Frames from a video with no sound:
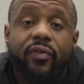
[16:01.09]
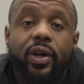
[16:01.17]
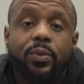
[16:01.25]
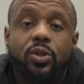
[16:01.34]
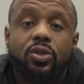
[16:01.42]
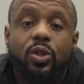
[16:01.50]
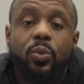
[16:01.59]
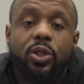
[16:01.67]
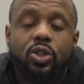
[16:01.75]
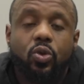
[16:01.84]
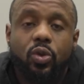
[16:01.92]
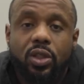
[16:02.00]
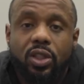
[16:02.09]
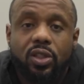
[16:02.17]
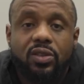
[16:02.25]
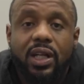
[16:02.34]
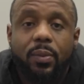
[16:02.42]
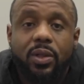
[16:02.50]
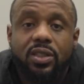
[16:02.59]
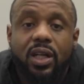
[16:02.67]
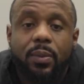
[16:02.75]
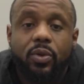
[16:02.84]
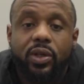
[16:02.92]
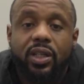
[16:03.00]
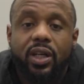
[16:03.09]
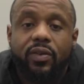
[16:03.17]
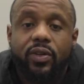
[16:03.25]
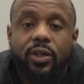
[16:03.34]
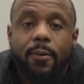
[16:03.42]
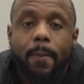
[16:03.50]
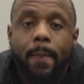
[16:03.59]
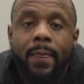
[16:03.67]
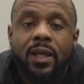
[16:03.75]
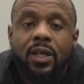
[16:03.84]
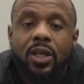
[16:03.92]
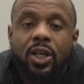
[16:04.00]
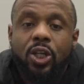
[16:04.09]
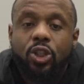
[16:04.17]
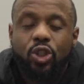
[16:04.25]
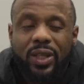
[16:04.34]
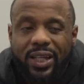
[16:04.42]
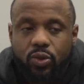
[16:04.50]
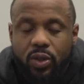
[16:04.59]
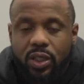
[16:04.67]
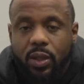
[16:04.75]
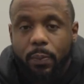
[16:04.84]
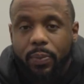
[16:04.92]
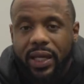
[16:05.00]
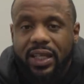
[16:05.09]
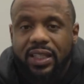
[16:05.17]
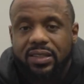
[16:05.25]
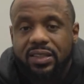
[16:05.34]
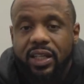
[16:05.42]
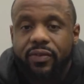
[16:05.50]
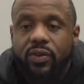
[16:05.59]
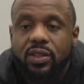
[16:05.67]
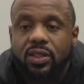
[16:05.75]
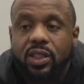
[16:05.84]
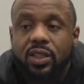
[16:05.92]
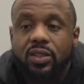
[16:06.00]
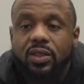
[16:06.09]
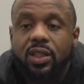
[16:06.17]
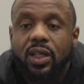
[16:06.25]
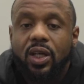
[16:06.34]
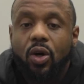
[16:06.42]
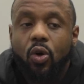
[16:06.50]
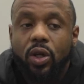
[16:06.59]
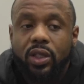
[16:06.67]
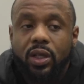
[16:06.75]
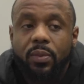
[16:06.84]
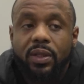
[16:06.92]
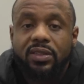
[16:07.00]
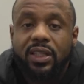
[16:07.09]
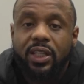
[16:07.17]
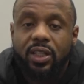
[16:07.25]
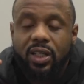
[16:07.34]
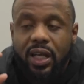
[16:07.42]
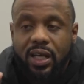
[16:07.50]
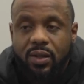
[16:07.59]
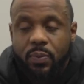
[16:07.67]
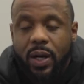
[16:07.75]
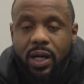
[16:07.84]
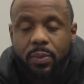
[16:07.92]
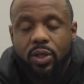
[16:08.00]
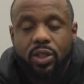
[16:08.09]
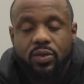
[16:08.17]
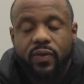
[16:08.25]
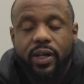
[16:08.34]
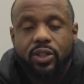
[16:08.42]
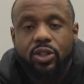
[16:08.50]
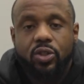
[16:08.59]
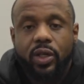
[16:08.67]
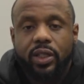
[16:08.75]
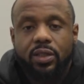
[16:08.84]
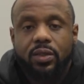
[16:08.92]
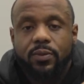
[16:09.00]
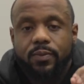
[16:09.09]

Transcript: frames are so much shorter, there's not much time to recover. So that's really the biggest differences on them, is that bodybuilding is very strict,